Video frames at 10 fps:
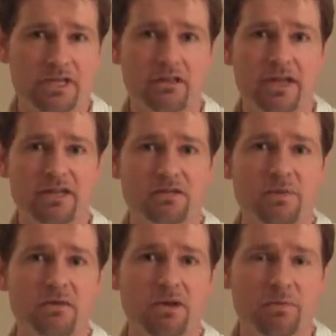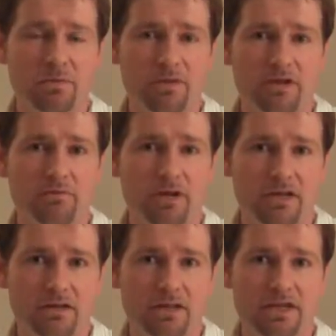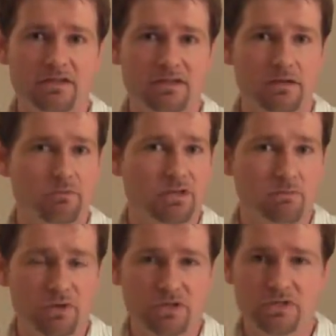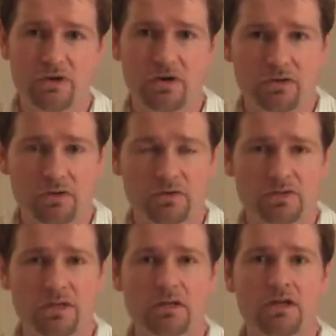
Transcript: They like to be around people that have written things, that have written books and articles,